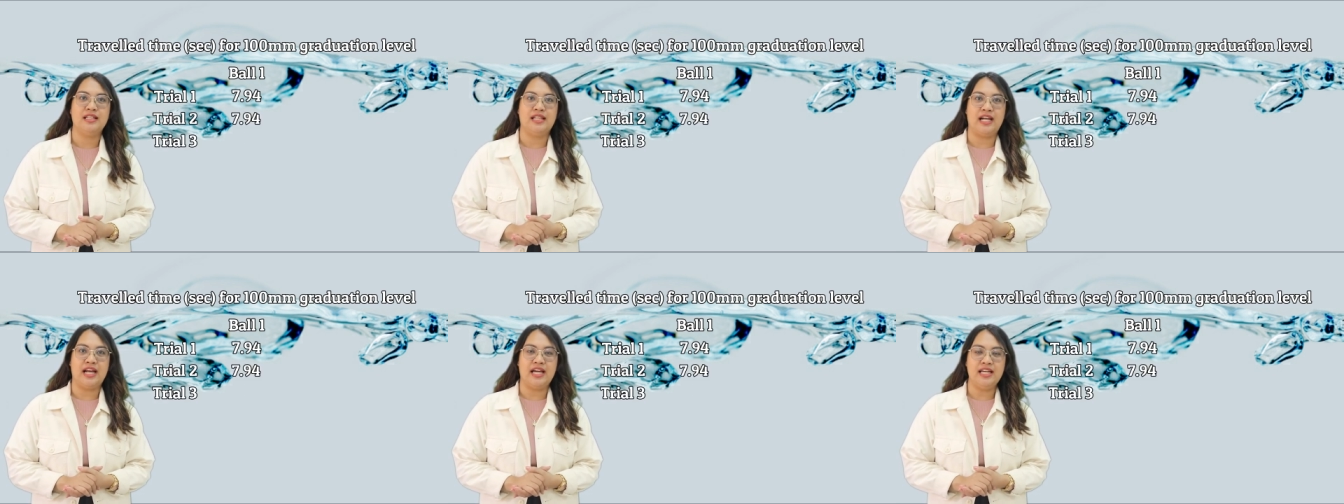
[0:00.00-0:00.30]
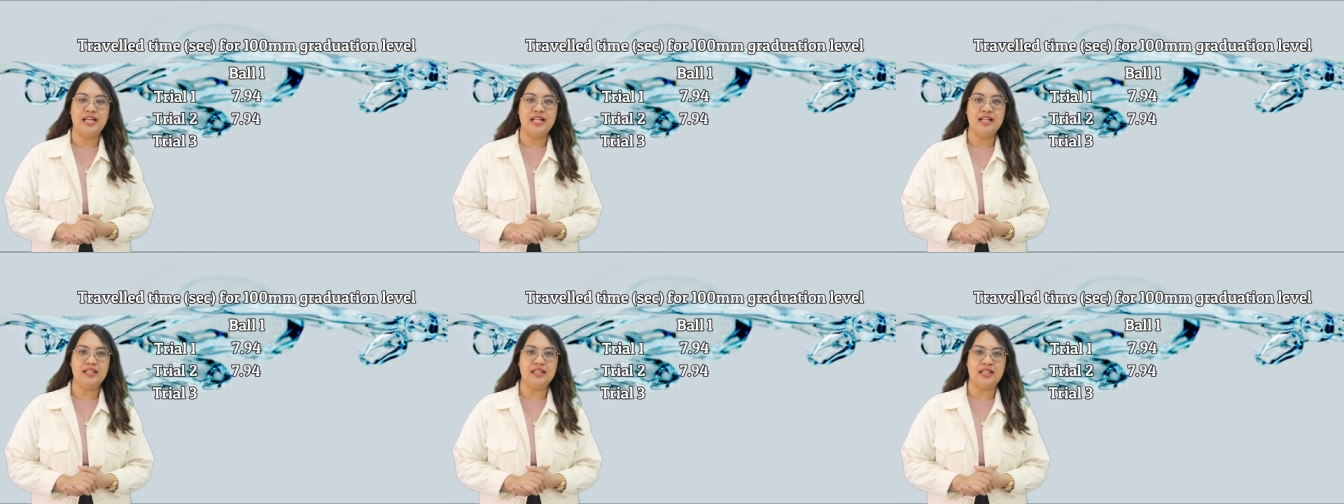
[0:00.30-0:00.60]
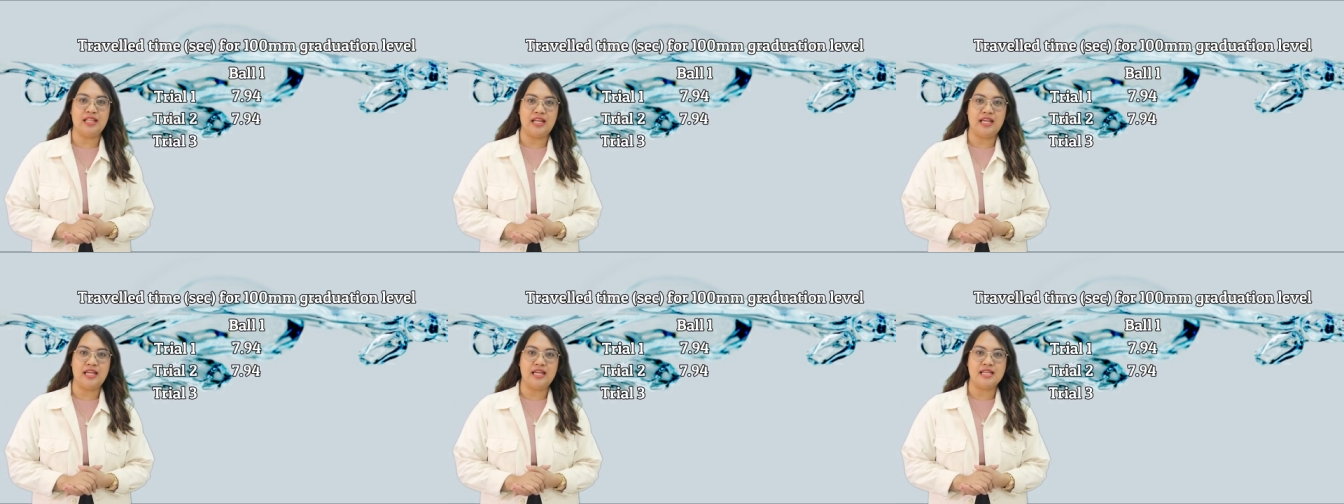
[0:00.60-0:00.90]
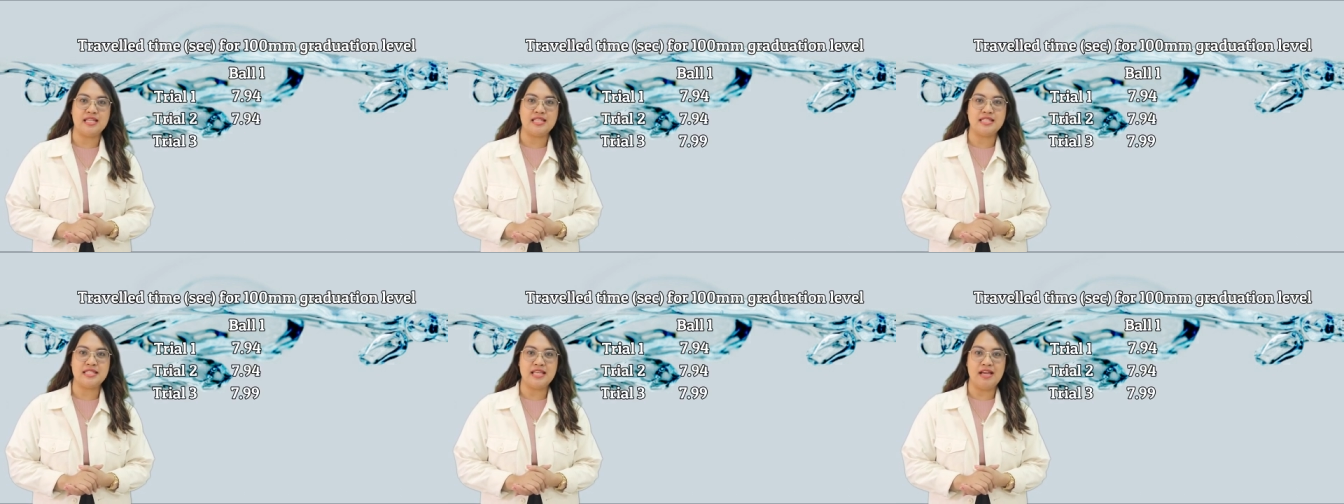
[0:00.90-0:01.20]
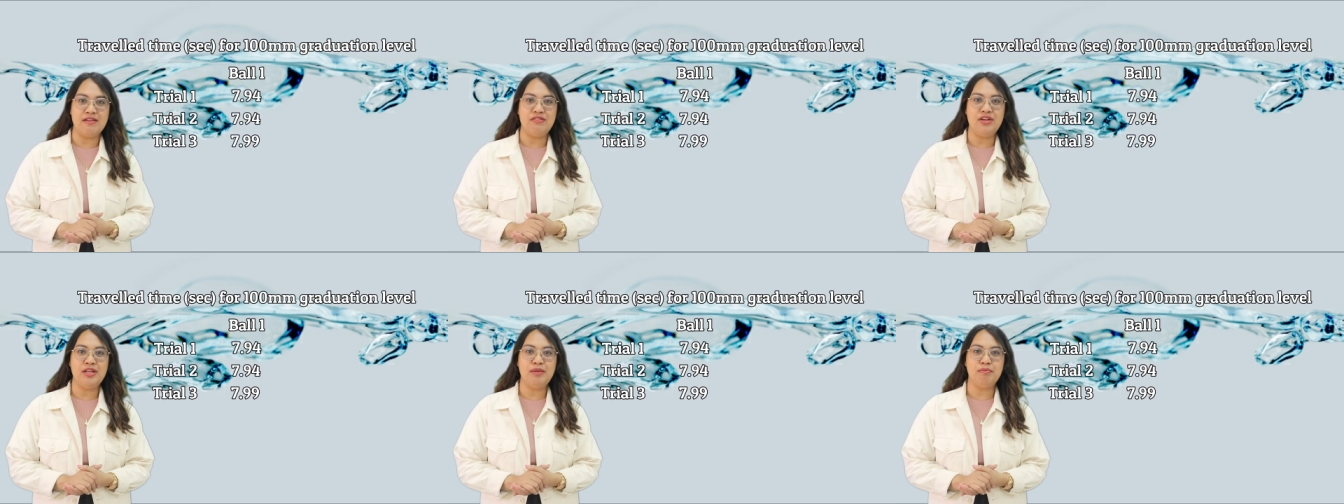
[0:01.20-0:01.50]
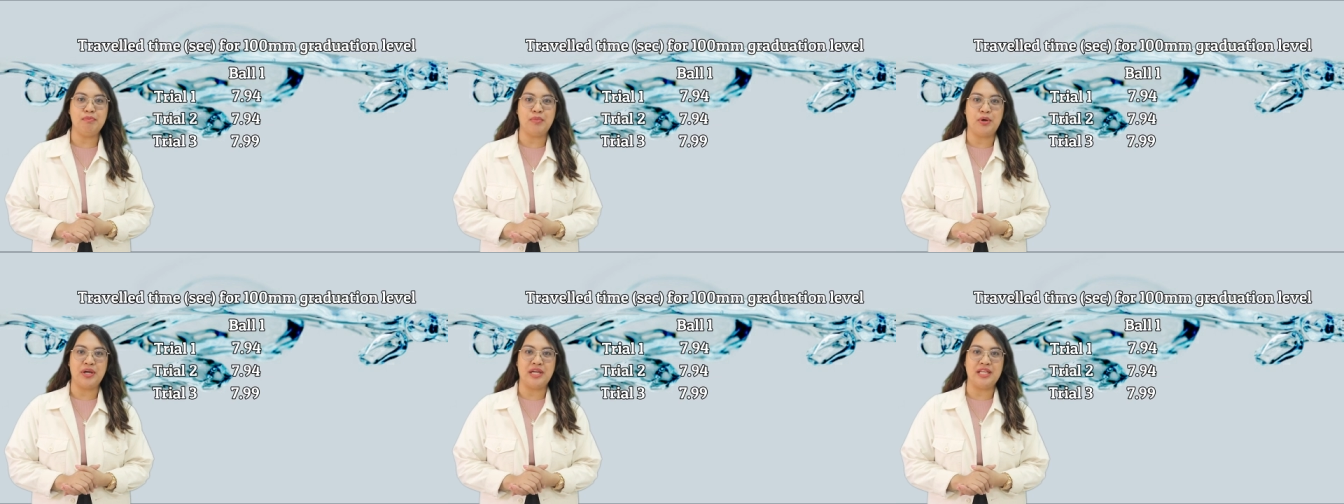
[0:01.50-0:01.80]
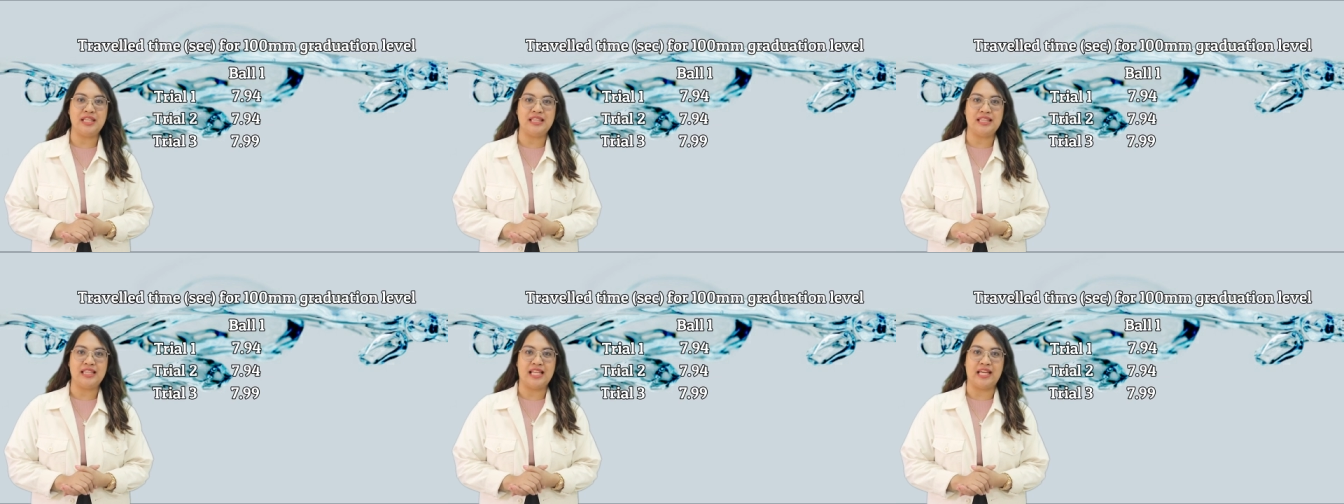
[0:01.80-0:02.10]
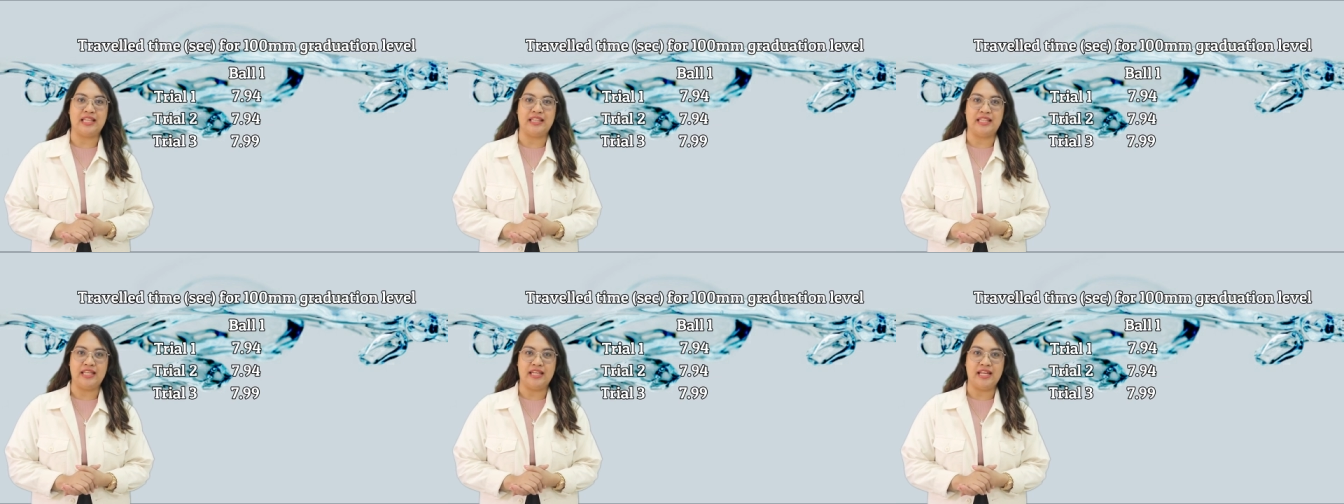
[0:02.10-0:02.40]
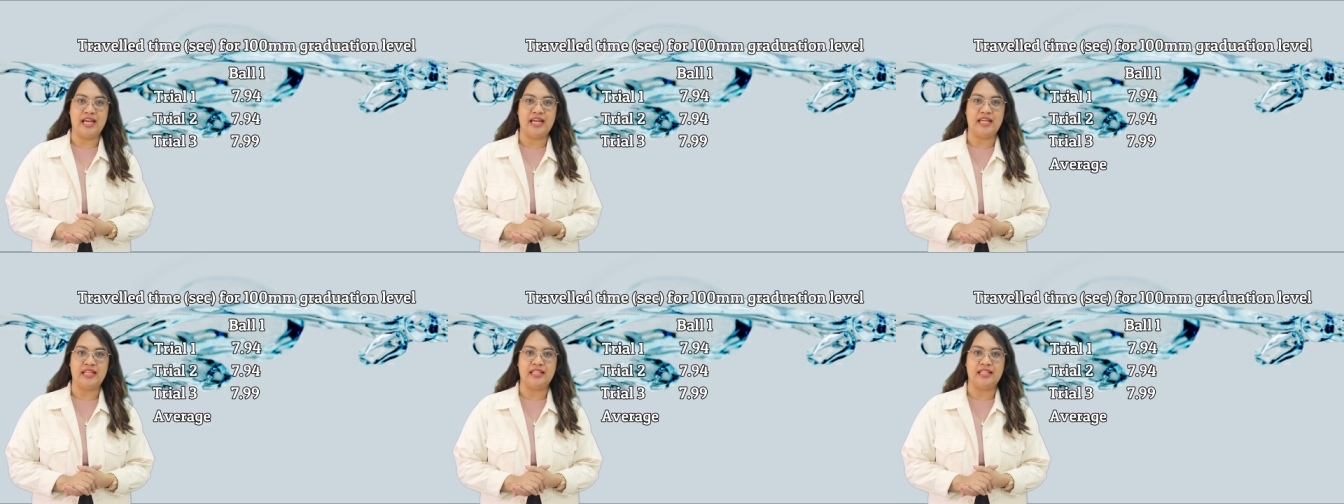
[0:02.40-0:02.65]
Trial 3, 7.99.